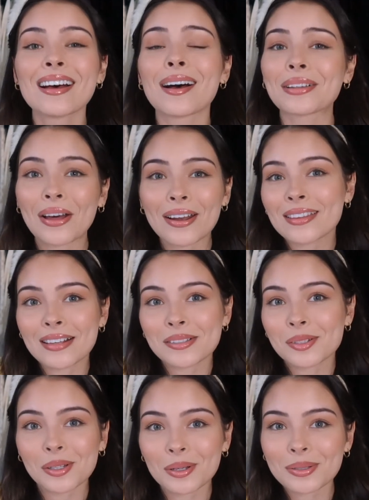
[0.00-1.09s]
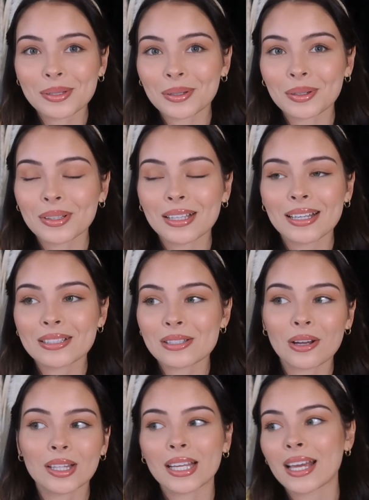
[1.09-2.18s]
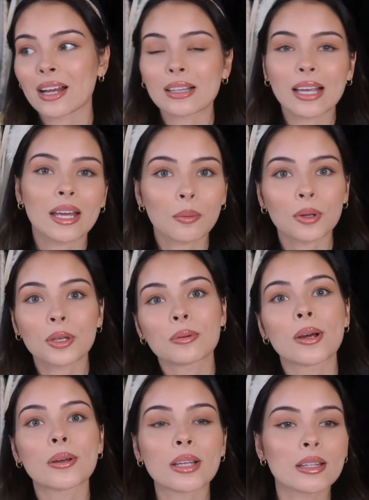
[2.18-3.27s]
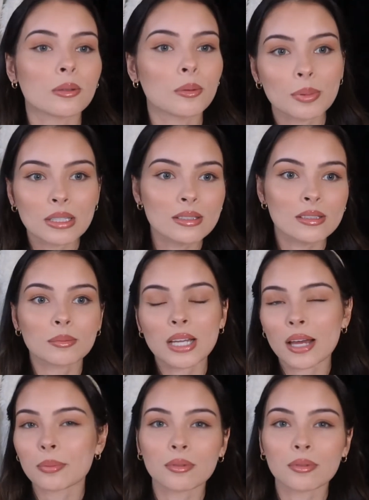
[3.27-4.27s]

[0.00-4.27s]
A lot of things close early. It's not like LA where you know that there'll be some type